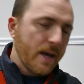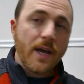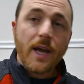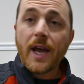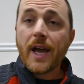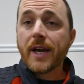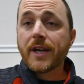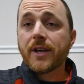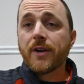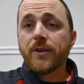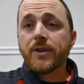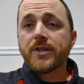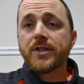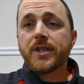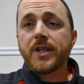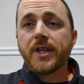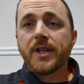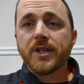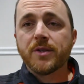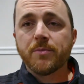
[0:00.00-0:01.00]

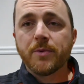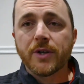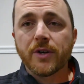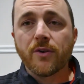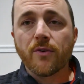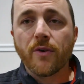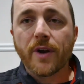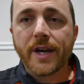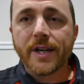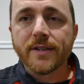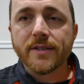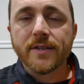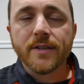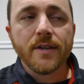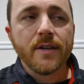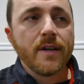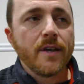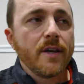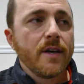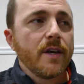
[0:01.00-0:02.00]
Accuracy has been great.
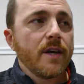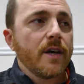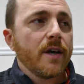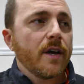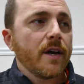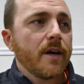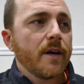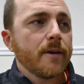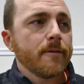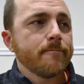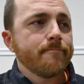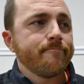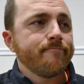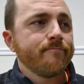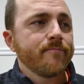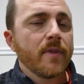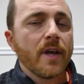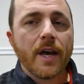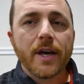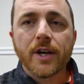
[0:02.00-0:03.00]
On
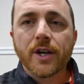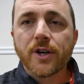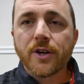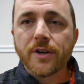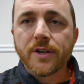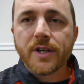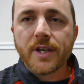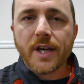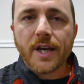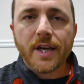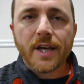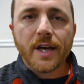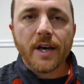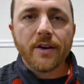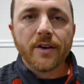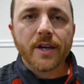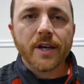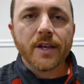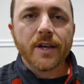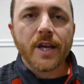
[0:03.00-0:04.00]
a good day, I'll
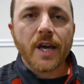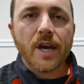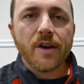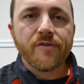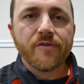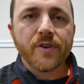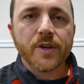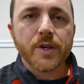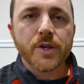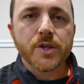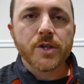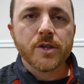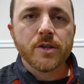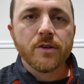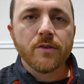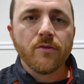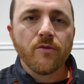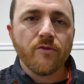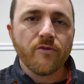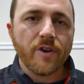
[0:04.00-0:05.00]
get 1/2 inch
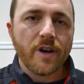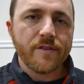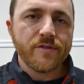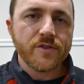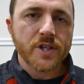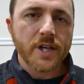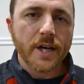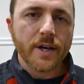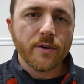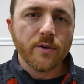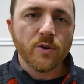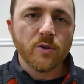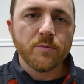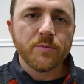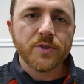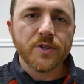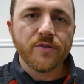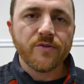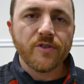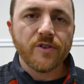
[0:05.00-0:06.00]
5-shot
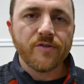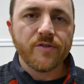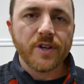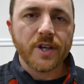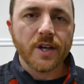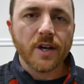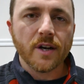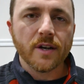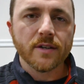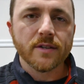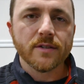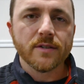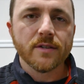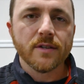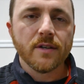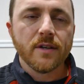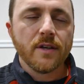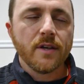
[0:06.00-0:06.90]
groups at 50 yards.